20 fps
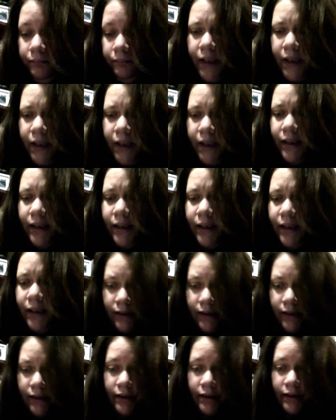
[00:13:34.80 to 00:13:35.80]
I need to
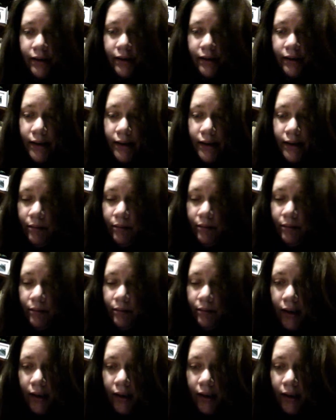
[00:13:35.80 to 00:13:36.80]
say
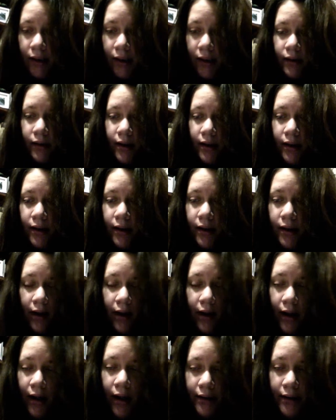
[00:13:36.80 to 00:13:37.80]
something.
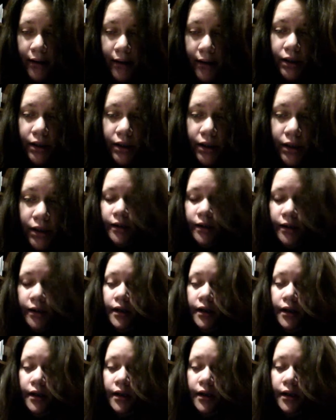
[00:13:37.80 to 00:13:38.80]
I need to
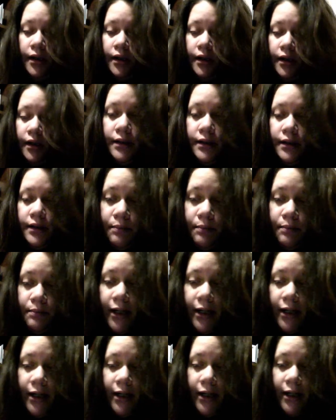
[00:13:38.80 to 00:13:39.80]

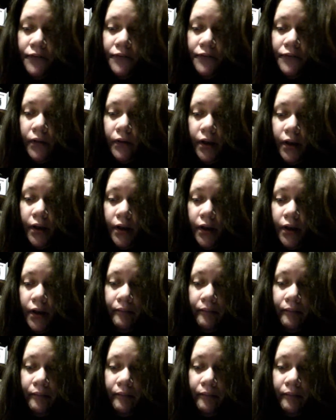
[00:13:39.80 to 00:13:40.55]
speak up for